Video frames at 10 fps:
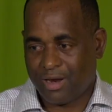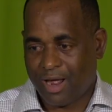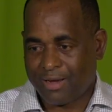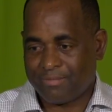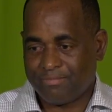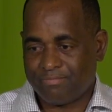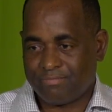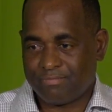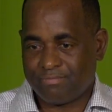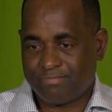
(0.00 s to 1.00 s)
and
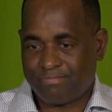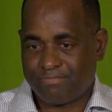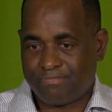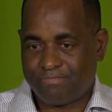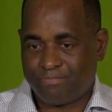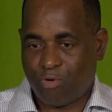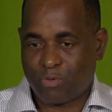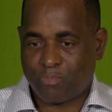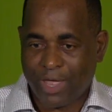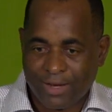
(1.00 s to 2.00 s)

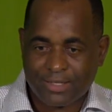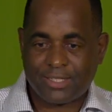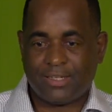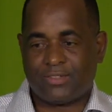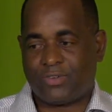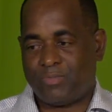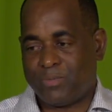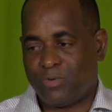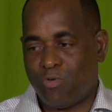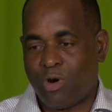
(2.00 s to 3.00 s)
put penalties for
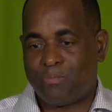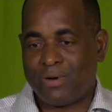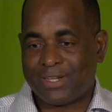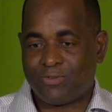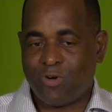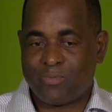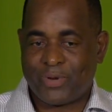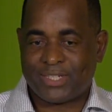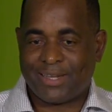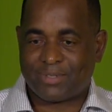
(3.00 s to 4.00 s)
people who will
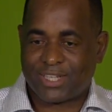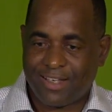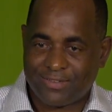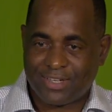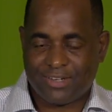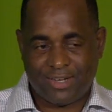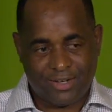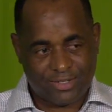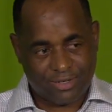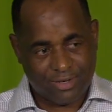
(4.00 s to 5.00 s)
place themselves in
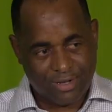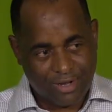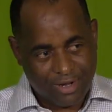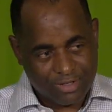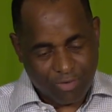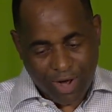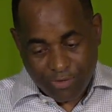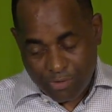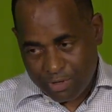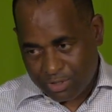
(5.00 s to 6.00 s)
danger. So what
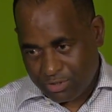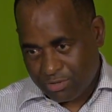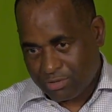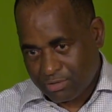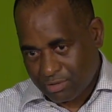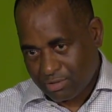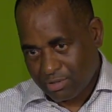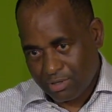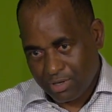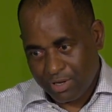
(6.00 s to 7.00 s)
we will do
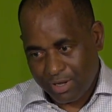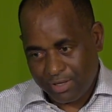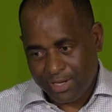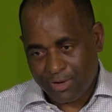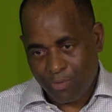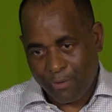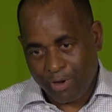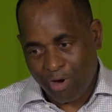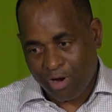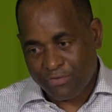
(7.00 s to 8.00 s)
is that we
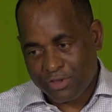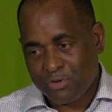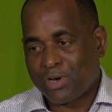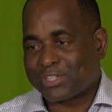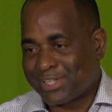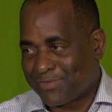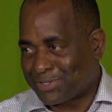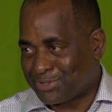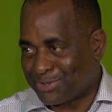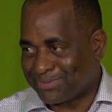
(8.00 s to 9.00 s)
will offer you a safer
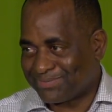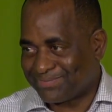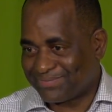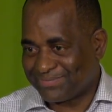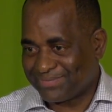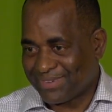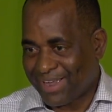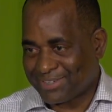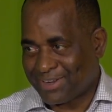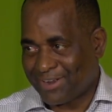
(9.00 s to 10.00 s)
zone
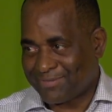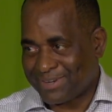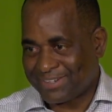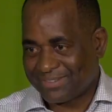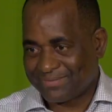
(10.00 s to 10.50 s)
as a government,